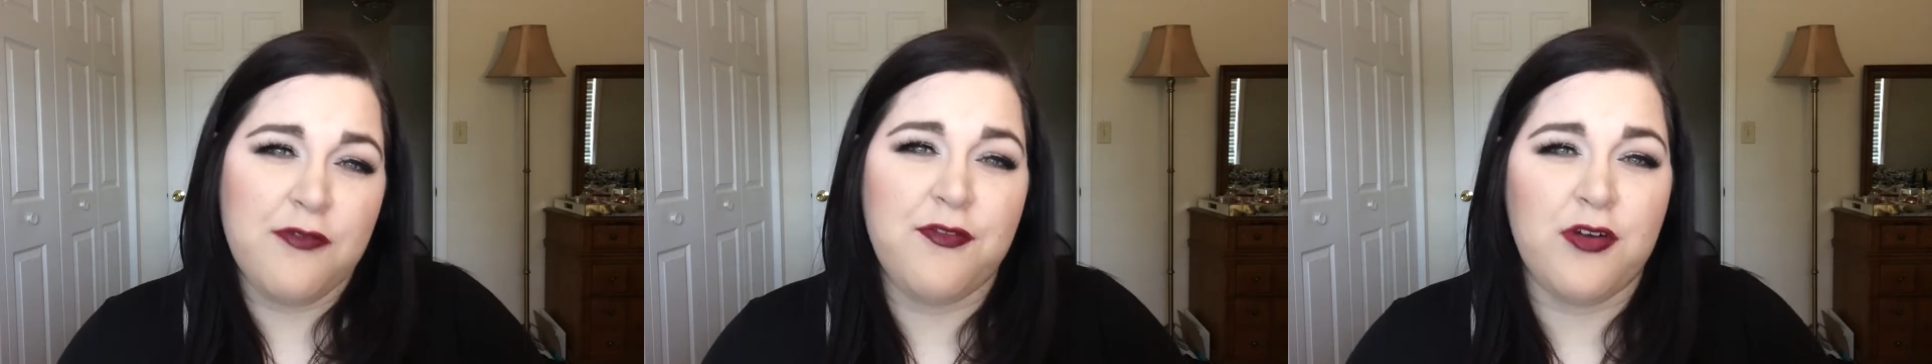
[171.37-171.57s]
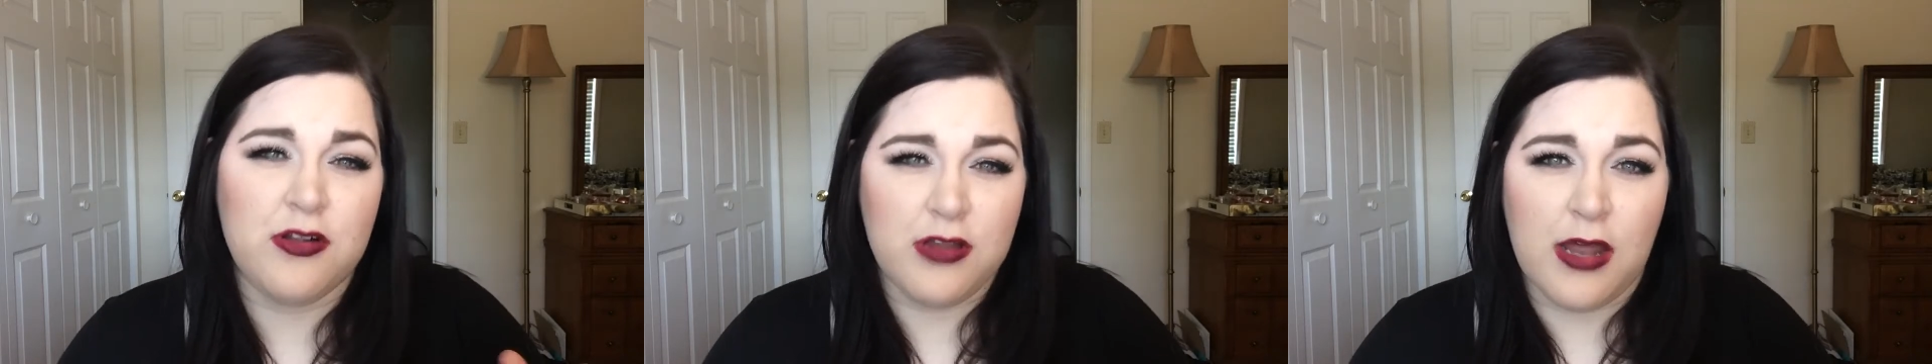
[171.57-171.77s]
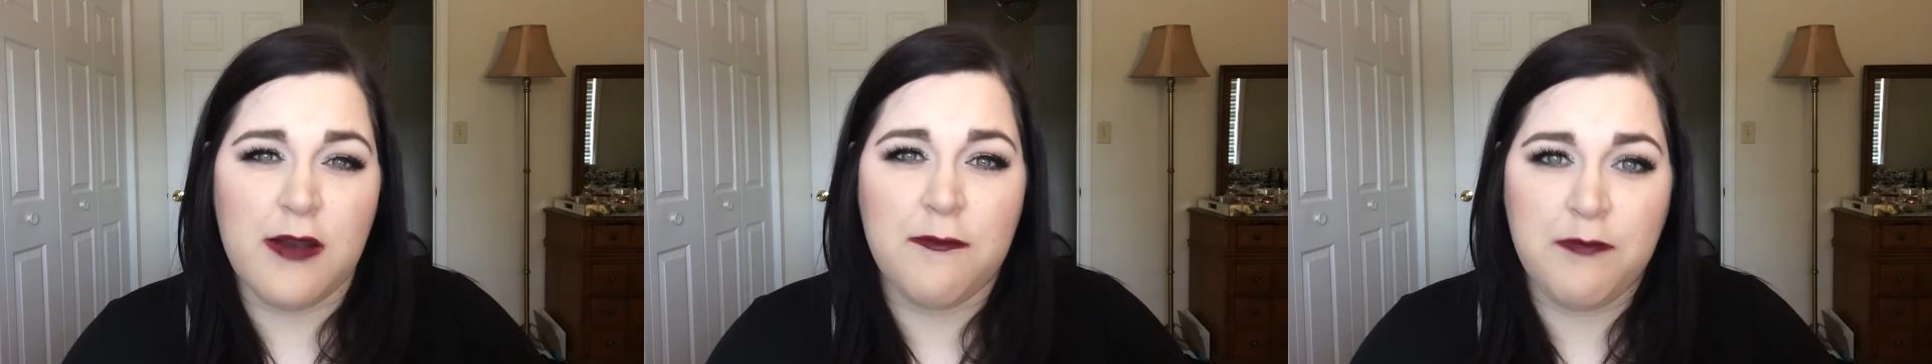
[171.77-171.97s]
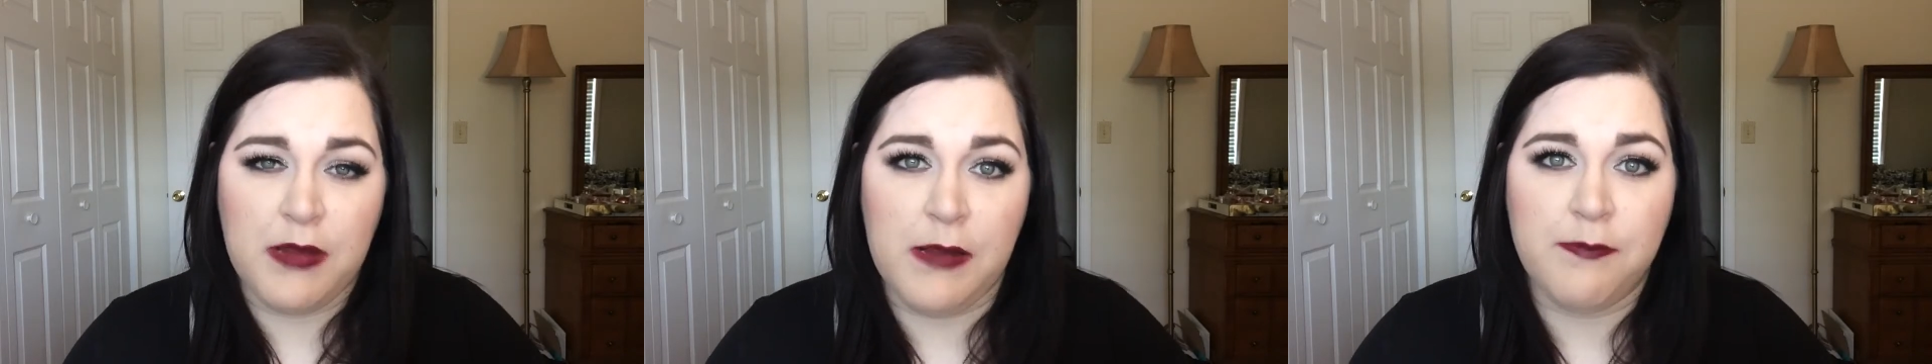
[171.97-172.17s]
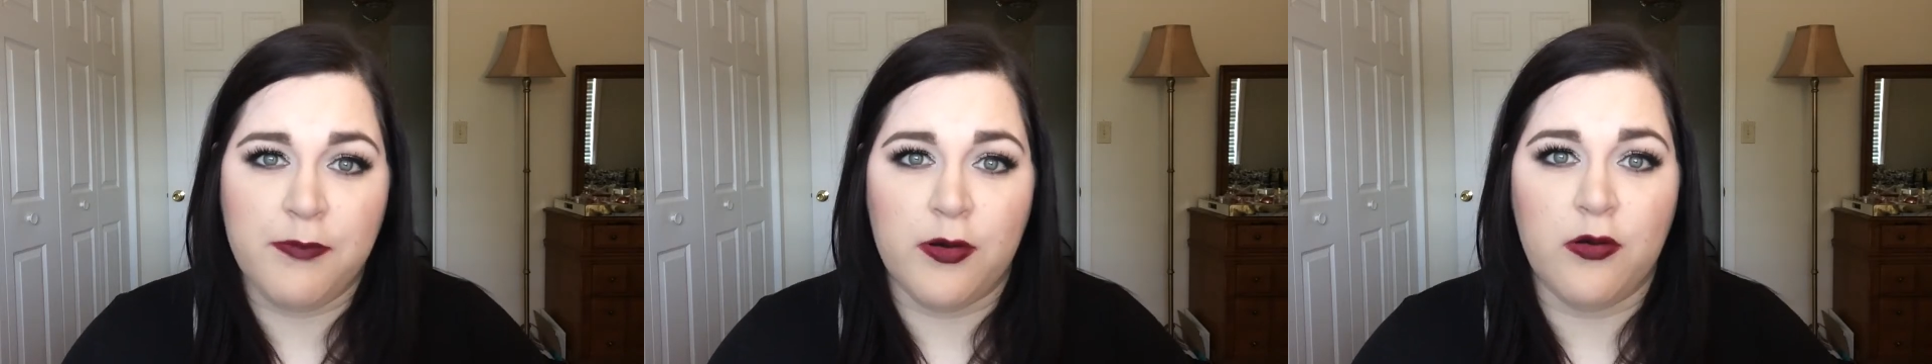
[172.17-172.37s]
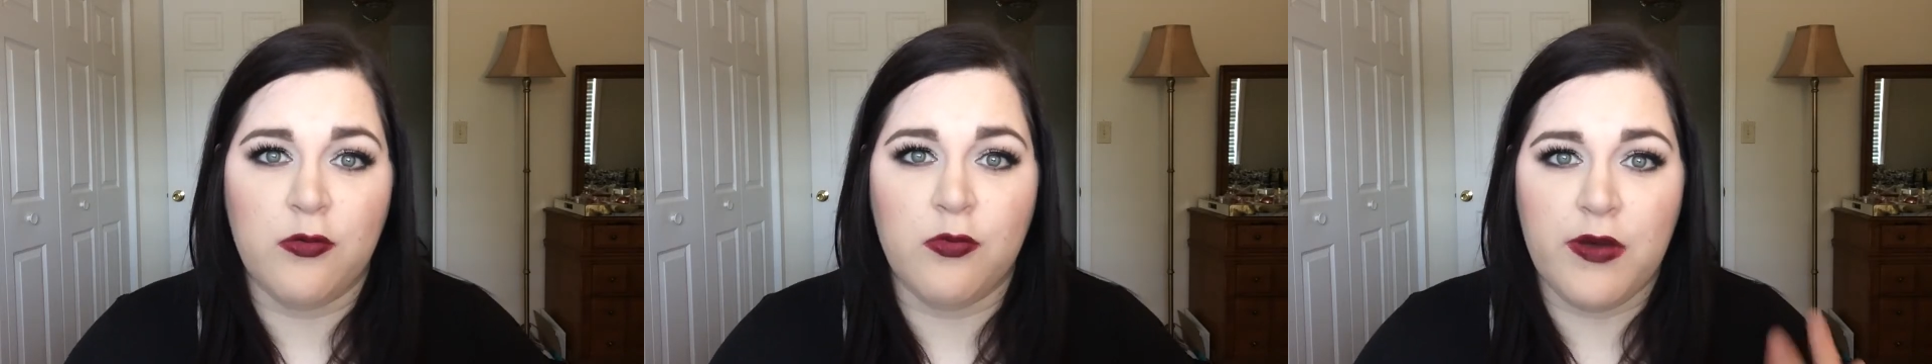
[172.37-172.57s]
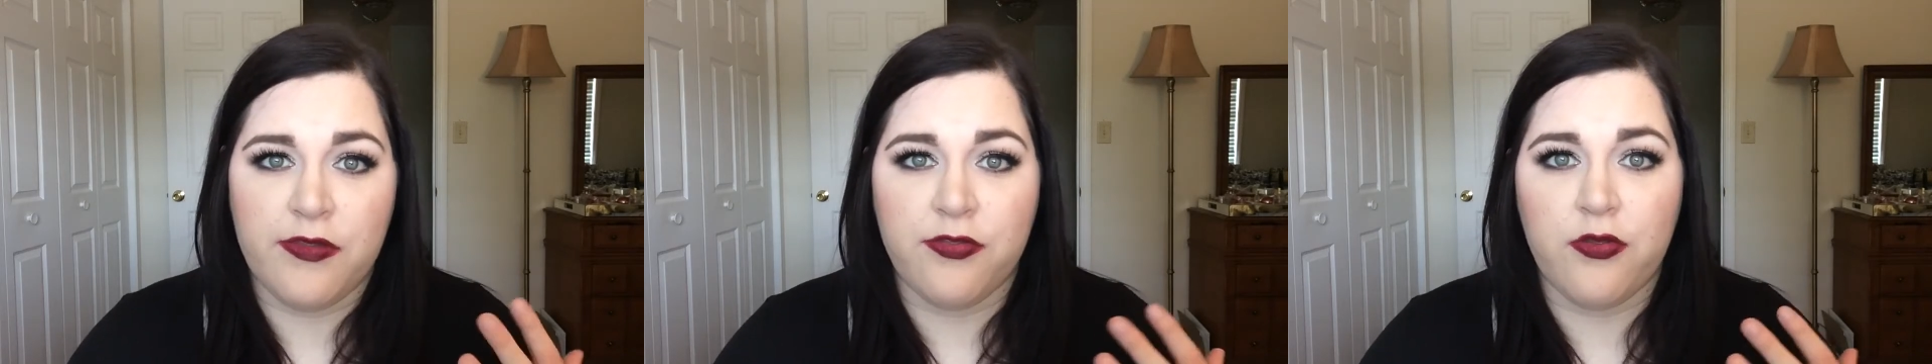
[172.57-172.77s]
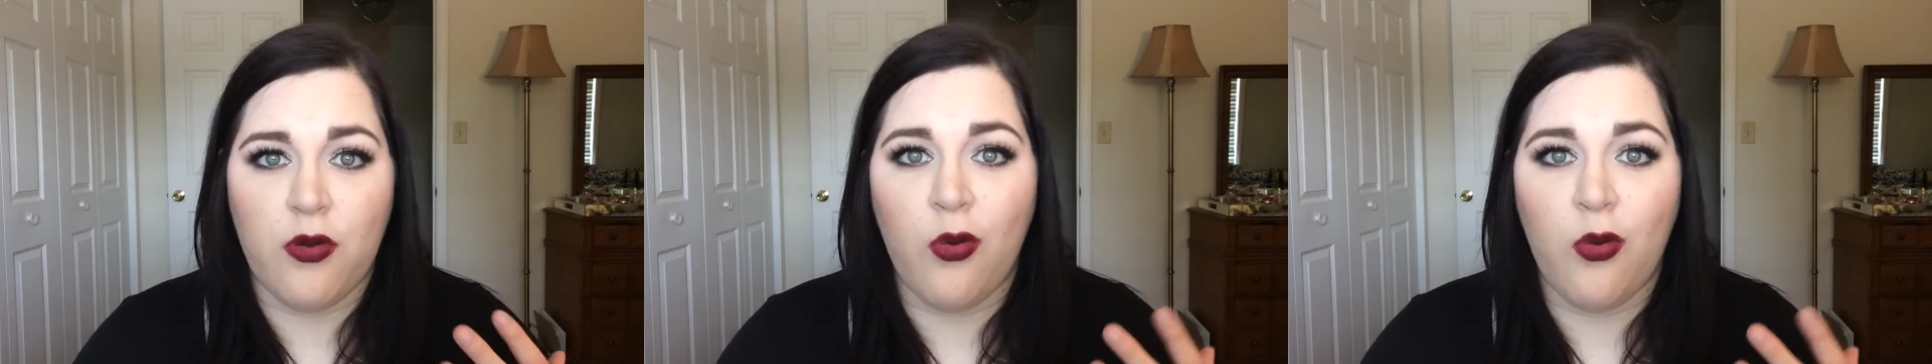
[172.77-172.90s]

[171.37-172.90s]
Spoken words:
for a lot of people with